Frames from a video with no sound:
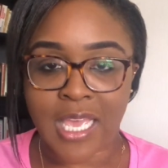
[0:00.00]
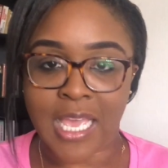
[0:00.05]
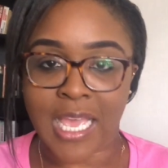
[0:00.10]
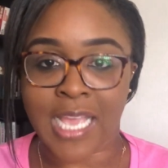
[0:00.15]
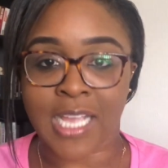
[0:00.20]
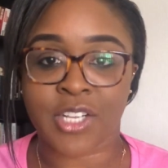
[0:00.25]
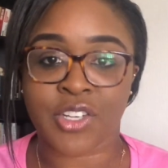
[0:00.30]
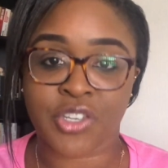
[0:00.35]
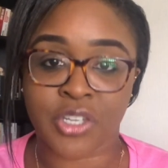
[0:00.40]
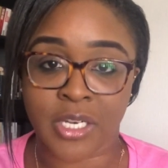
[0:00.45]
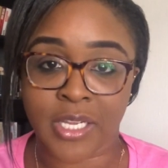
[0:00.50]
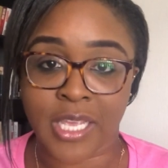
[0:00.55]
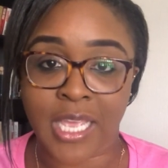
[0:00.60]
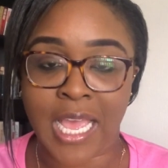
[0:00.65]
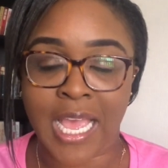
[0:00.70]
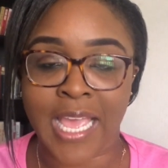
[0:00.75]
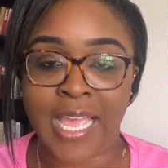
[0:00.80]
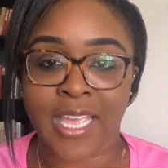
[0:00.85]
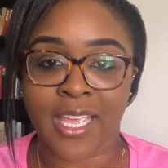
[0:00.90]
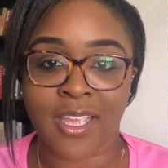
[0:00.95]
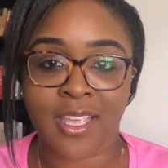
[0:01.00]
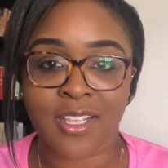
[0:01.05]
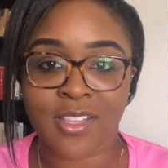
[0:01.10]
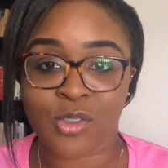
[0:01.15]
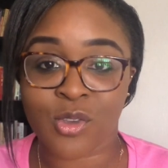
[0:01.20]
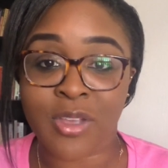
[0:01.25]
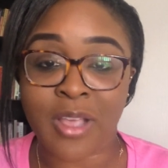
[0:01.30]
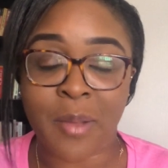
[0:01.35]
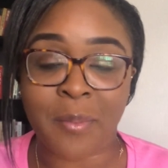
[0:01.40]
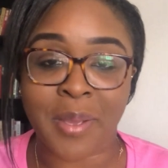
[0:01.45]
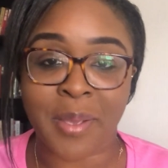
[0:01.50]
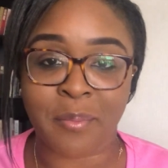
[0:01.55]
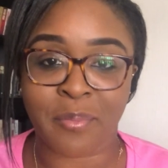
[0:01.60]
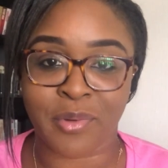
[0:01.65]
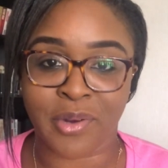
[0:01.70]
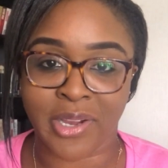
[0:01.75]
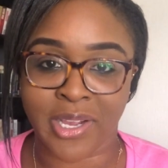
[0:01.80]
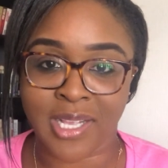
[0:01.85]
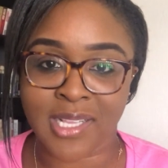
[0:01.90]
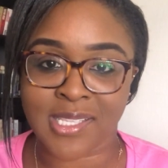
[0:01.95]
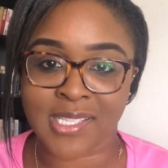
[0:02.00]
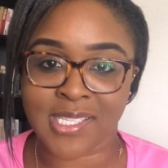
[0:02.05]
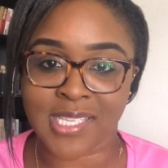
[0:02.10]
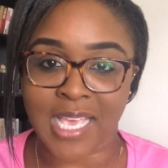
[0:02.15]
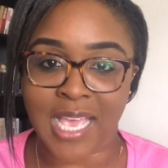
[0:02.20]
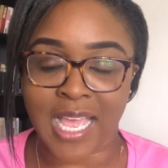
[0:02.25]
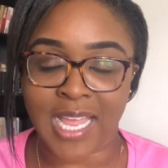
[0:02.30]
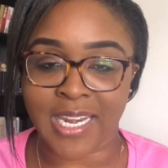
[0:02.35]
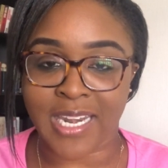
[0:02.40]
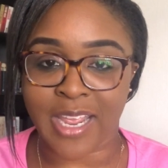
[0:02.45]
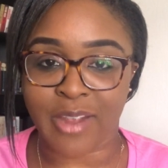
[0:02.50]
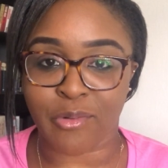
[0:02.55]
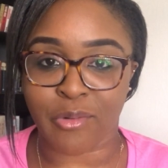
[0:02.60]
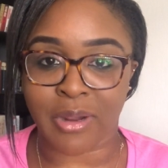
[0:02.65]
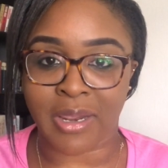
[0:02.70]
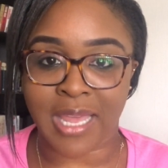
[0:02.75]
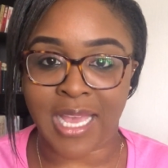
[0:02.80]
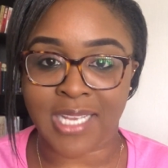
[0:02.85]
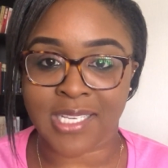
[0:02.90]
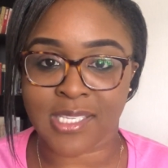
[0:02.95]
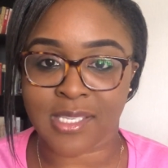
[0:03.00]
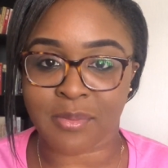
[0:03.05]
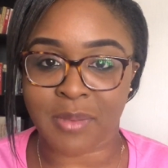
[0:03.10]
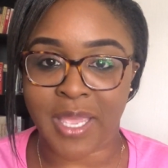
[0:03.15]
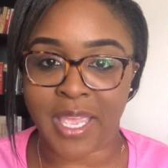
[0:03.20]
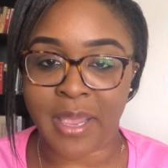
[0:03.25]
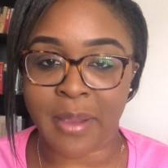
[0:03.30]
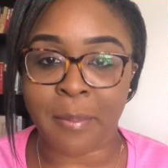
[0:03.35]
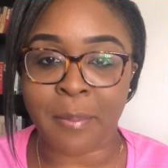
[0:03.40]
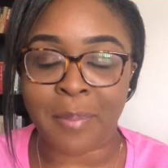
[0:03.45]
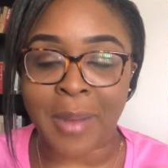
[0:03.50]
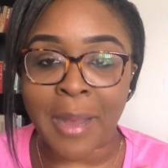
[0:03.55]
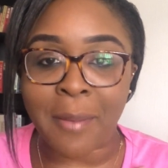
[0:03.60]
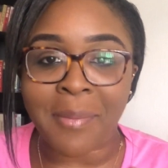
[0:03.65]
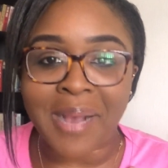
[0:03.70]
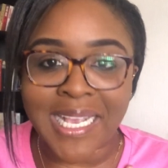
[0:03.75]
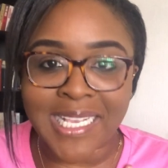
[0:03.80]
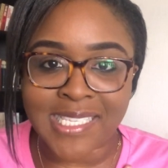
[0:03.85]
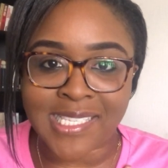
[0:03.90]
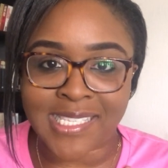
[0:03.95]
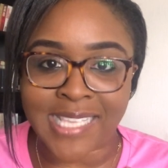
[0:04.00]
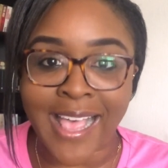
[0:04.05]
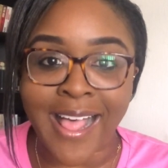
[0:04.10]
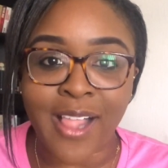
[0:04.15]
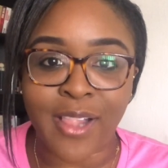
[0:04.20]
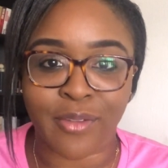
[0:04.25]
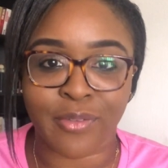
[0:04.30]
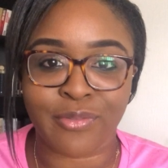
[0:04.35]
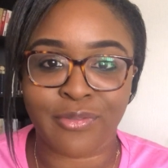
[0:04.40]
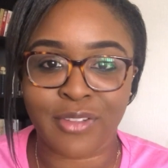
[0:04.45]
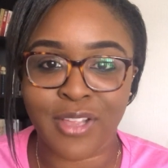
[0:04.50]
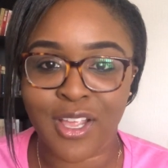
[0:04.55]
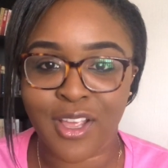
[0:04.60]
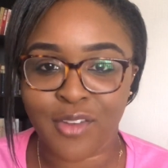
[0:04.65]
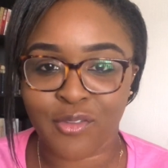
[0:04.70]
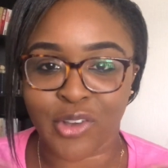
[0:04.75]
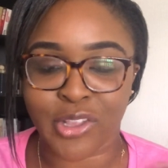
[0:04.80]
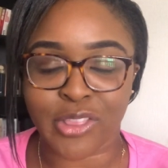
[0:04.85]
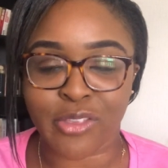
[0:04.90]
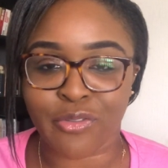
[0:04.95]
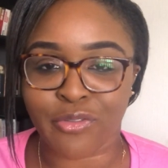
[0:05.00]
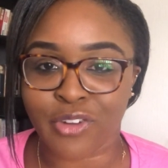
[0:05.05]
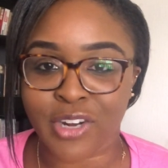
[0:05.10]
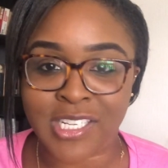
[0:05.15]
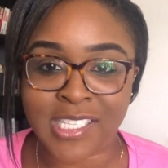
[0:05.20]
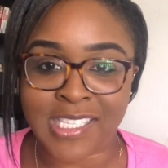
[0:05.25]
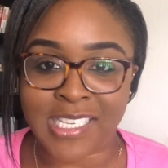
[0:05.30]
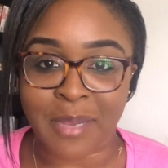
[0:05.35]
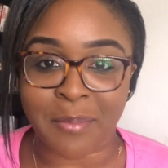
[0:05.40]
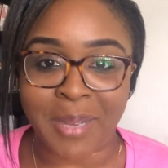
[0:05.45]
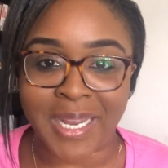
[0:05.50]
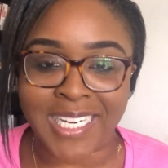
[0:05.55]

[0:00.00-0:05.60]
Actually, I took out my braids and I relaxed my hair by myself for the first time.